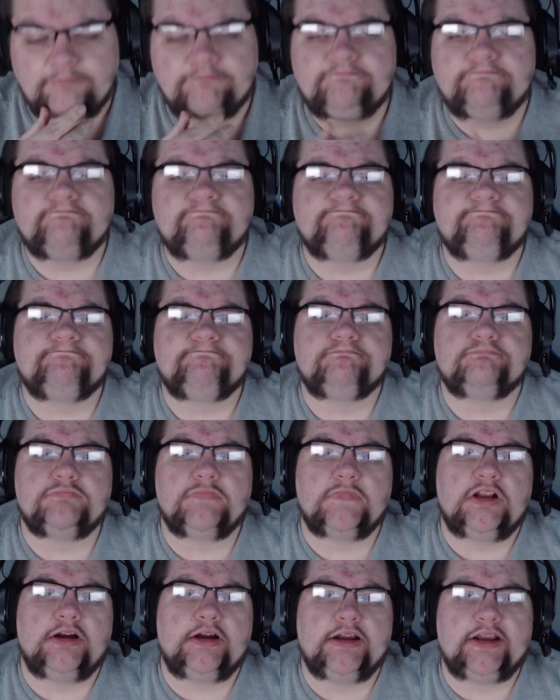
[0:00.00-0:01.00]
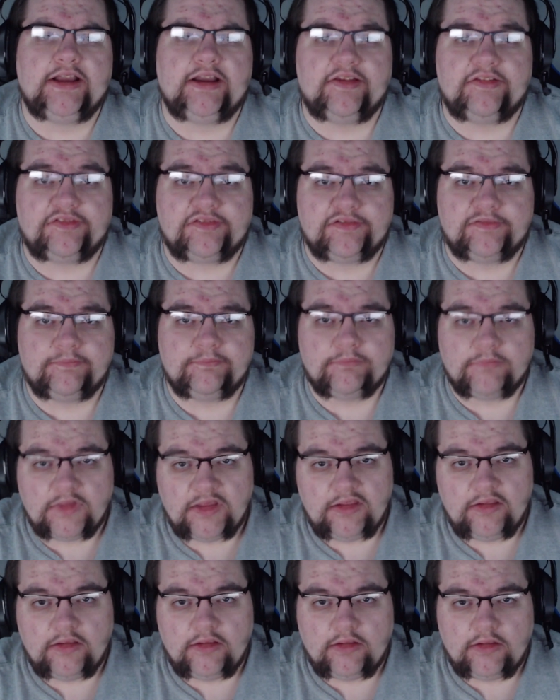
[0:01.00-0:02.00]
Yeah. All right, guys.
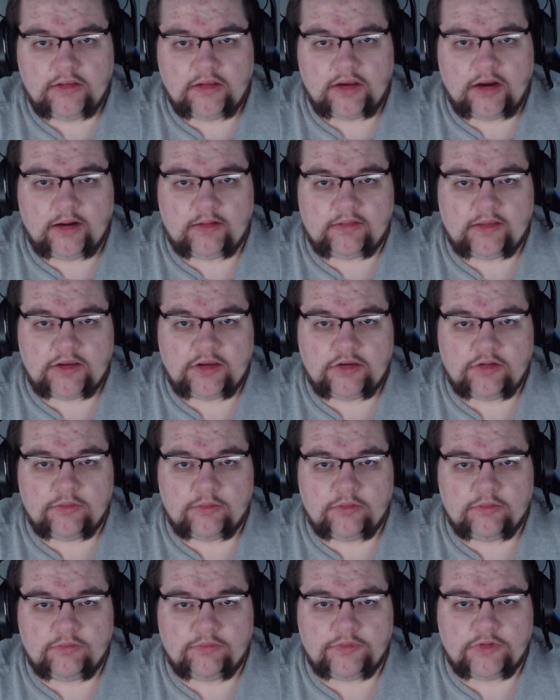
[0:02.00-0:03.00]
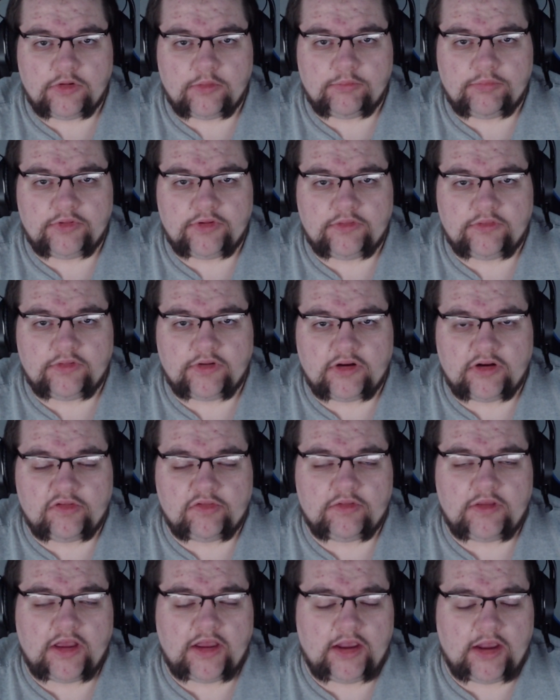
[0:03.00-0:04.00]
I thank you for your
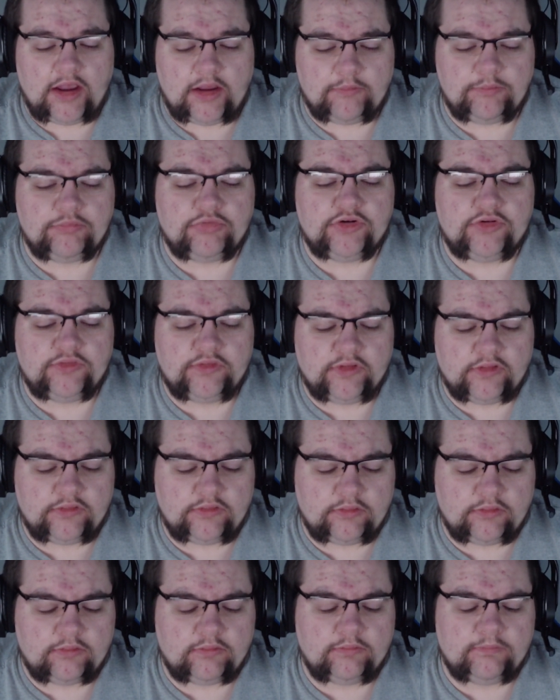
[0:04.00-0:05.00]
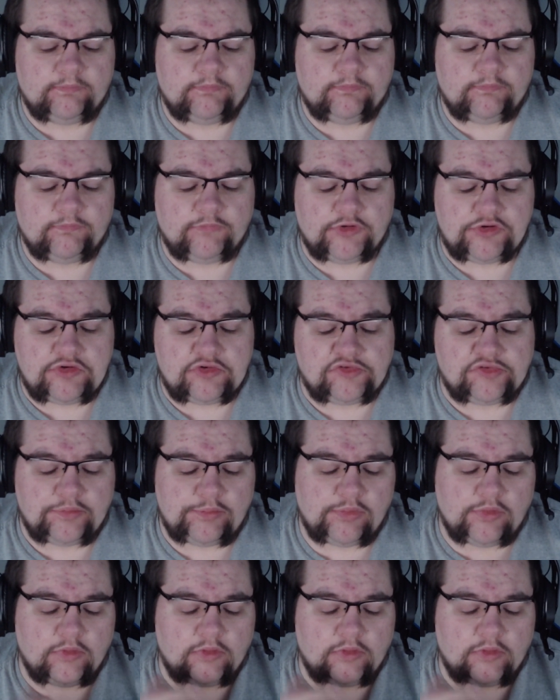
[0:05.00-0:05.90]
appreciated. I appreciate you for your